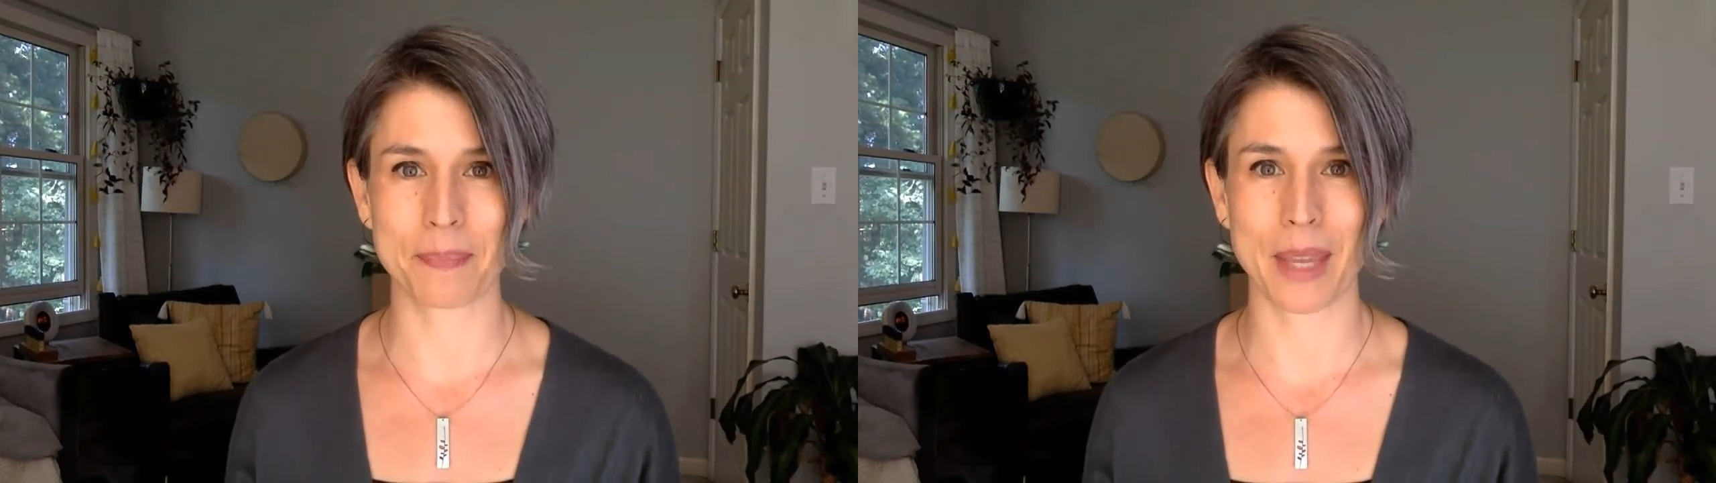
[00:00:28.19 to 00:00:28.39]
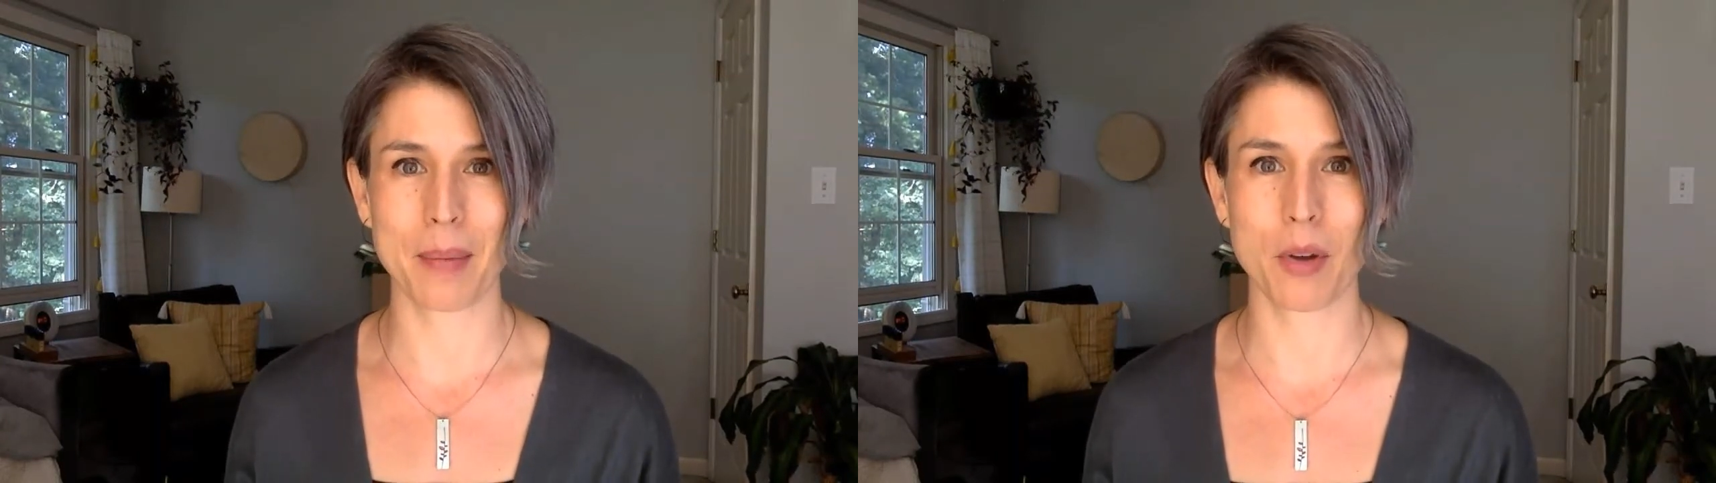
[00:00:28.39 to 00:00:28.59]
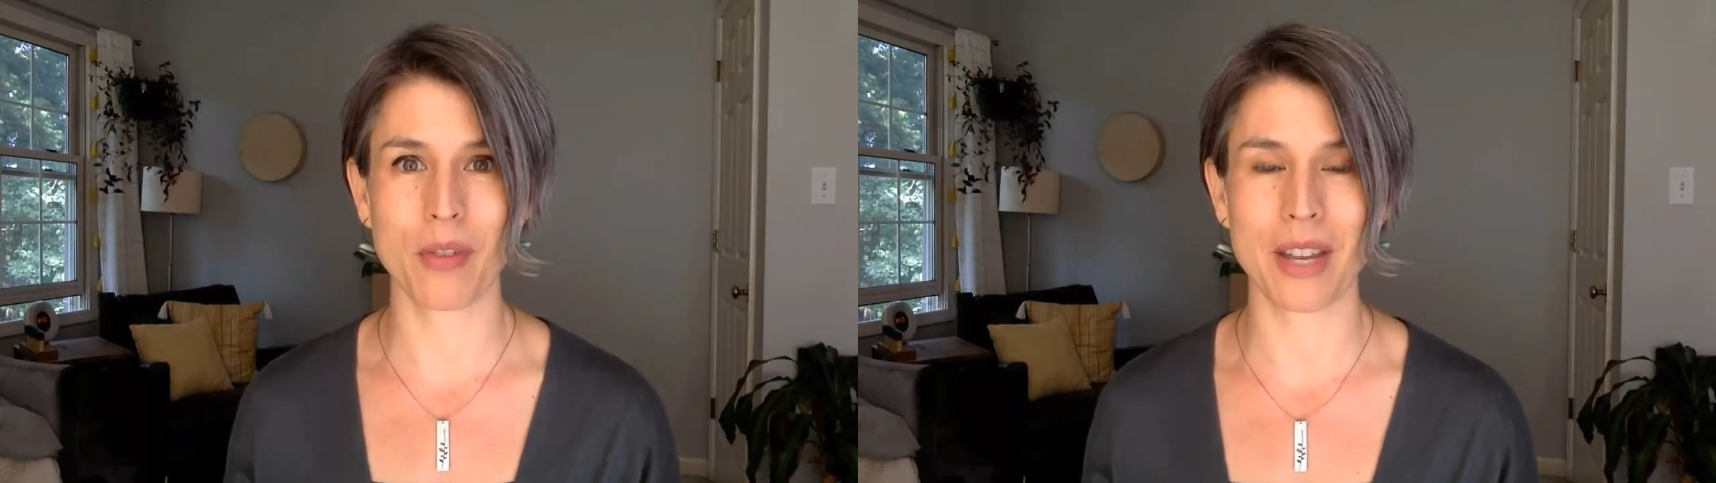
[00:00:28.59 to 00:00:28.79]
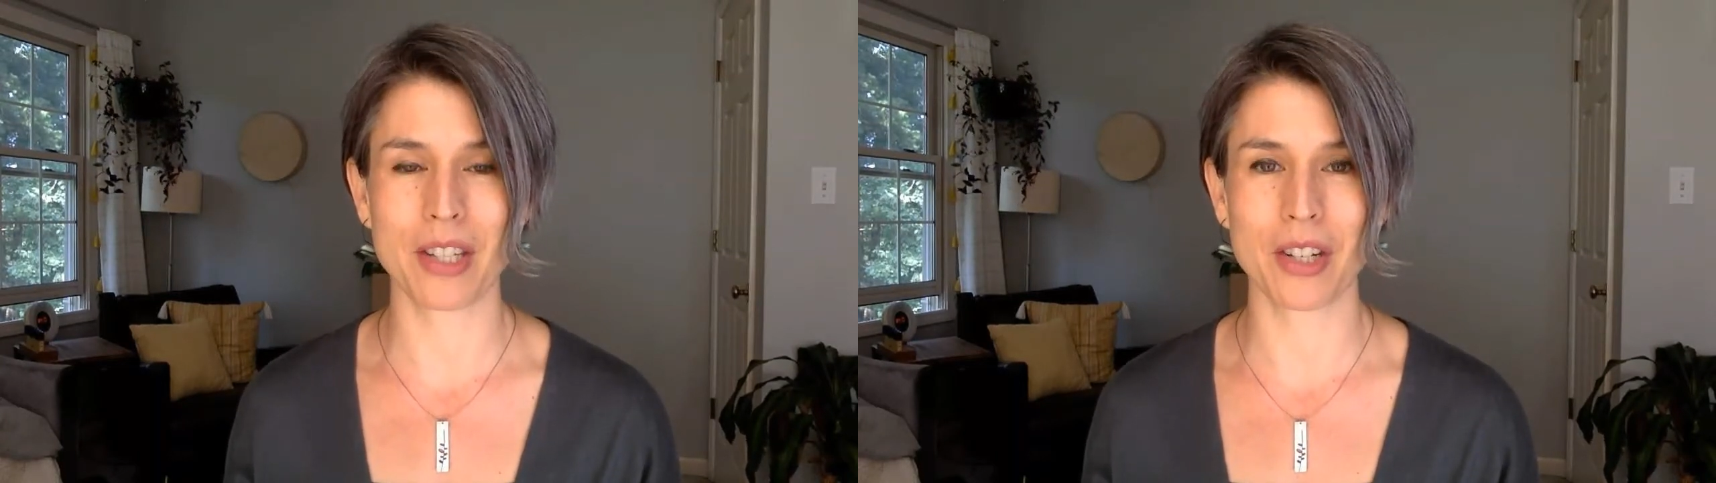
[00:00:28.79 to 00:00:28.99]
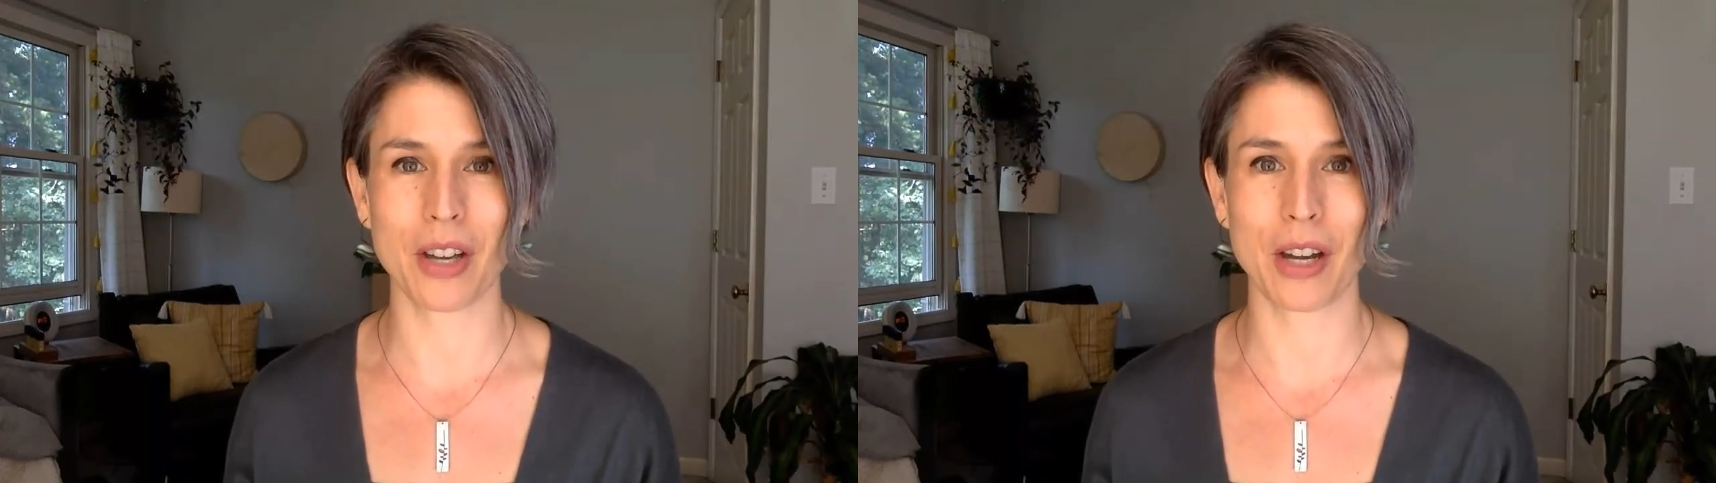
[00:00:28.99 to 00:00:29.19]
In
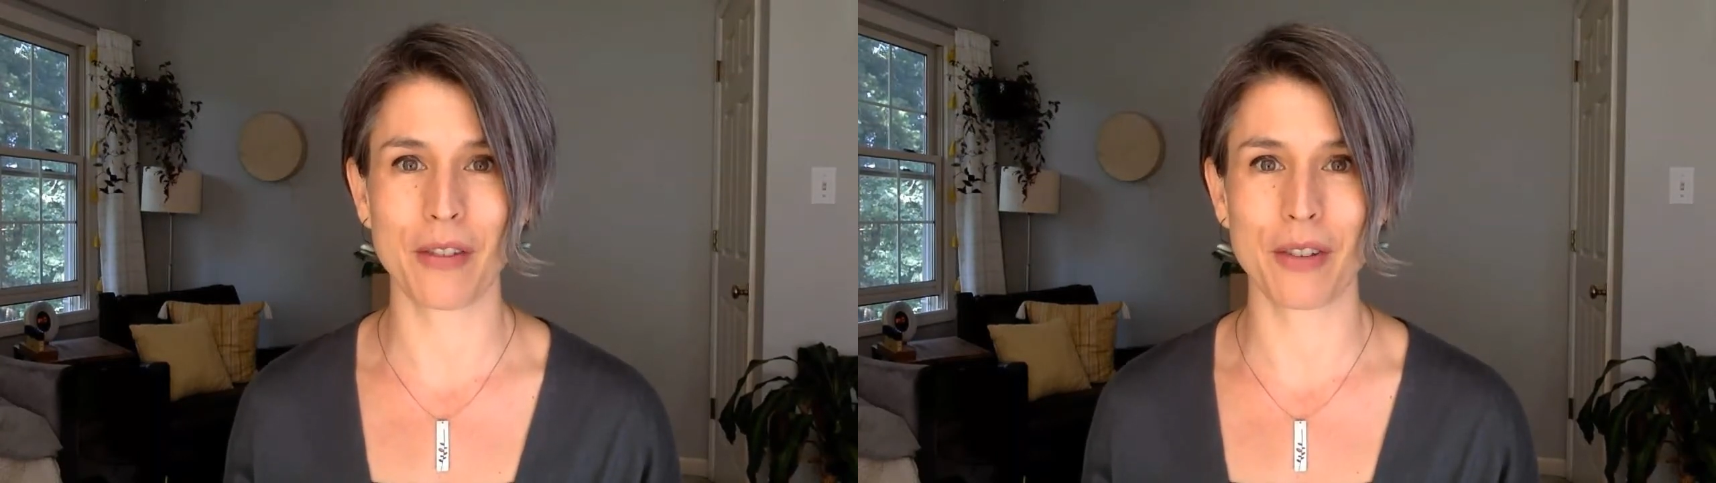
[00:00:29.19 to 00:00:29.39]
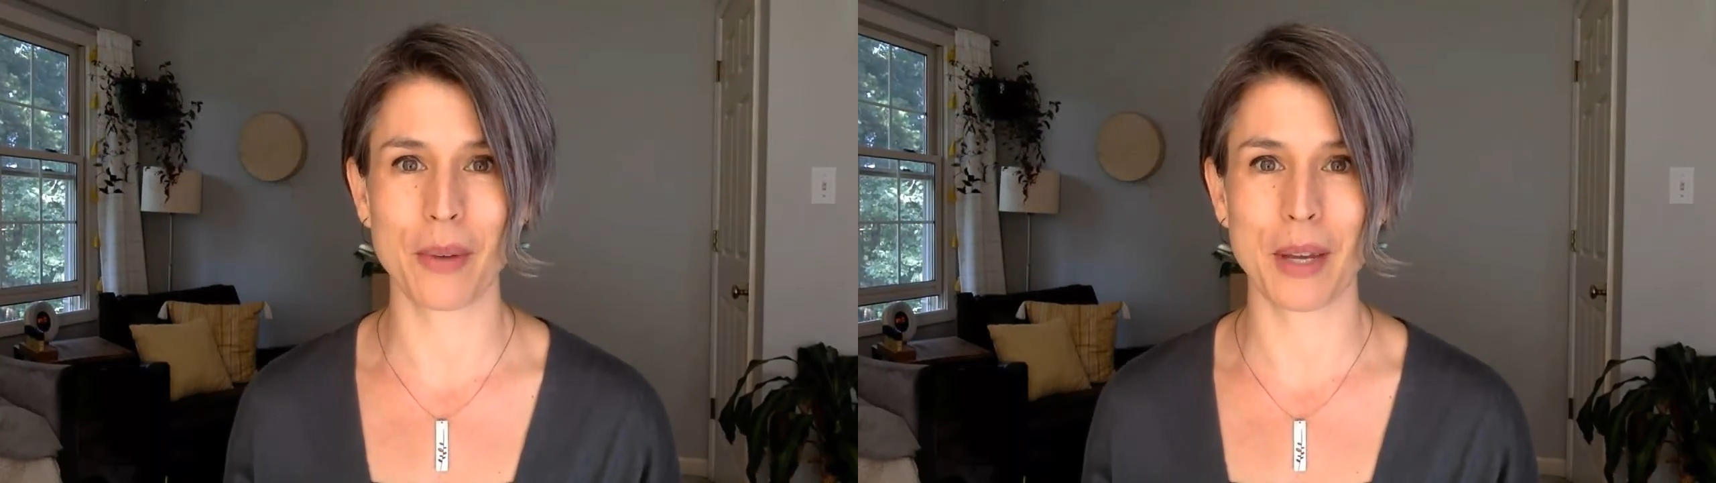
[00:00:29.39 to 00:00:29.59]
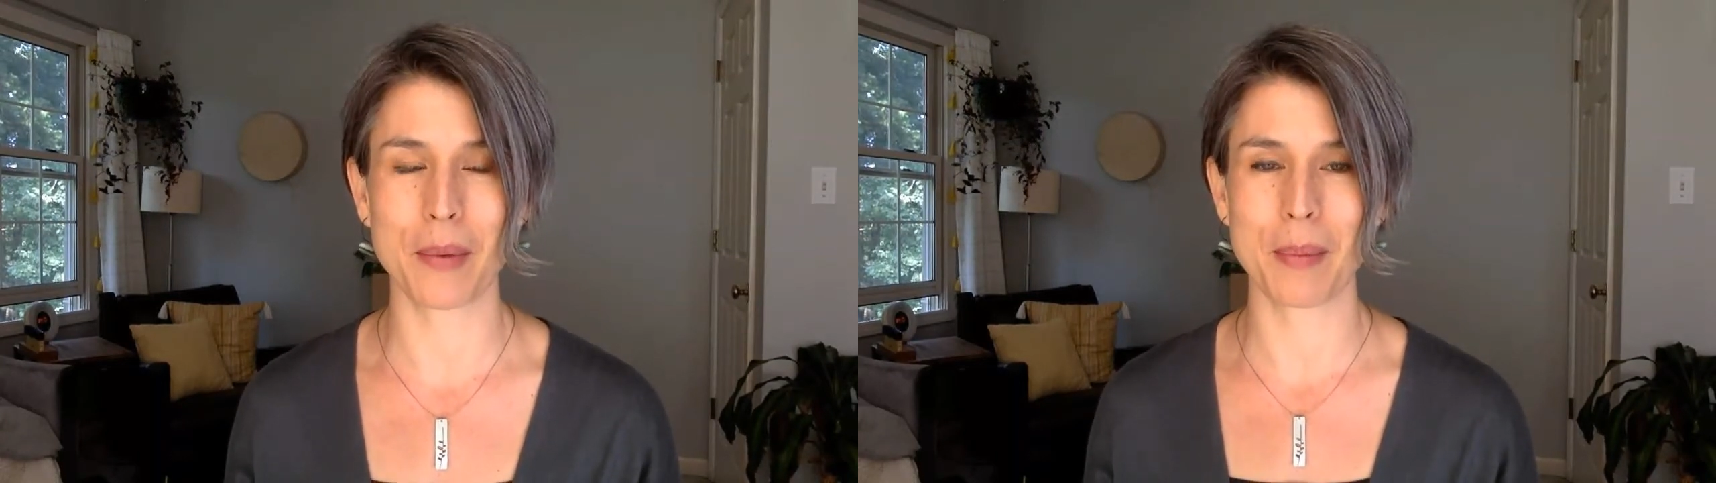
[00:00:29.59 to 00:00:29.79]
motivational interviewing,